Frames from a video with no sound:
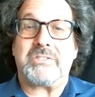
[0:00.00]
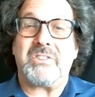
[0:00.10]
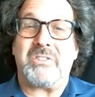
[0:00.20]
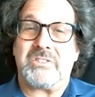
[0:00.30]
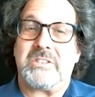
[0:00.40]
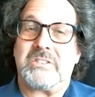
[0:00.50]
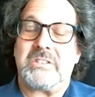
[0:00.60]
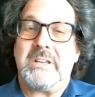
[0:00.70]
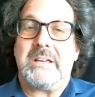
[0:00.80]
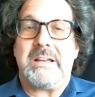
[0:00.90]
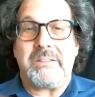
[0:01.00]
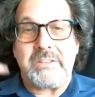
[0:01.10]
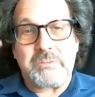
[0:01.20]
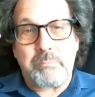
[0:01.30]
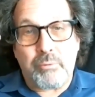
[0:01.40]
So there's this
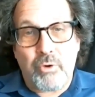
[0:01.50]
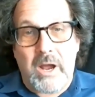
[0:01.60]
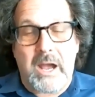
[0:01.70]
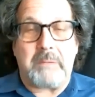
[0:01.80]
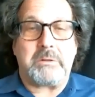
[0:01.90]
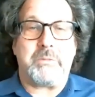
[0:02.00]
this problem,